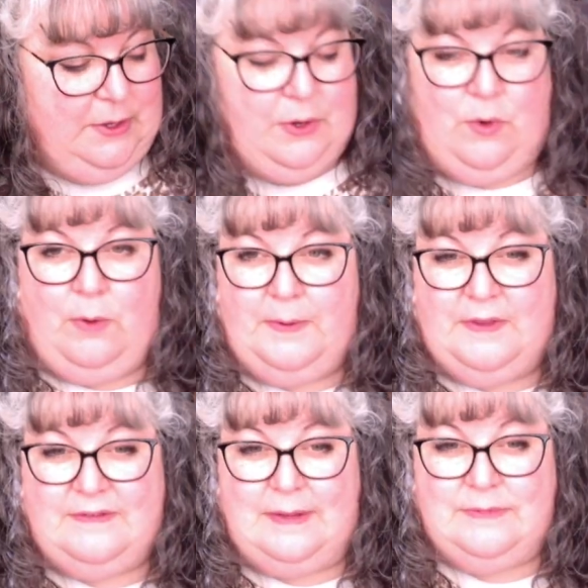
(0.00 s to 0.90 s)
grew up in the
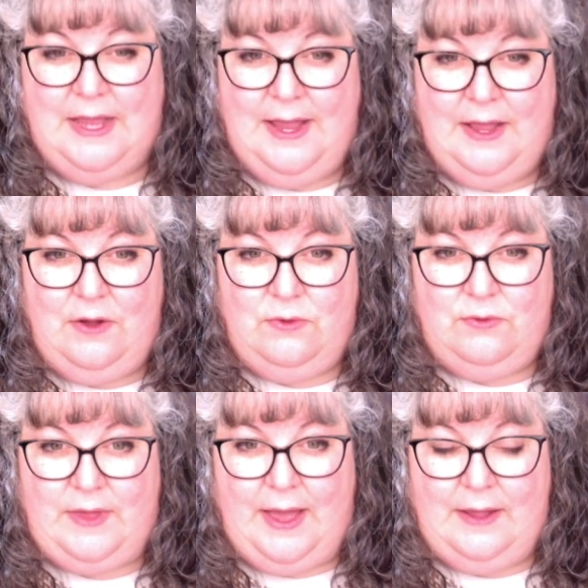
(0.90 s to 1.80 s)
same town
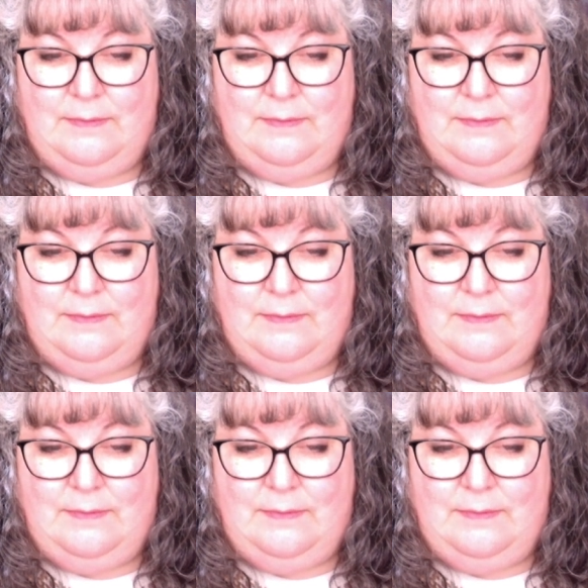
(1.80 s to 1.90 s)
that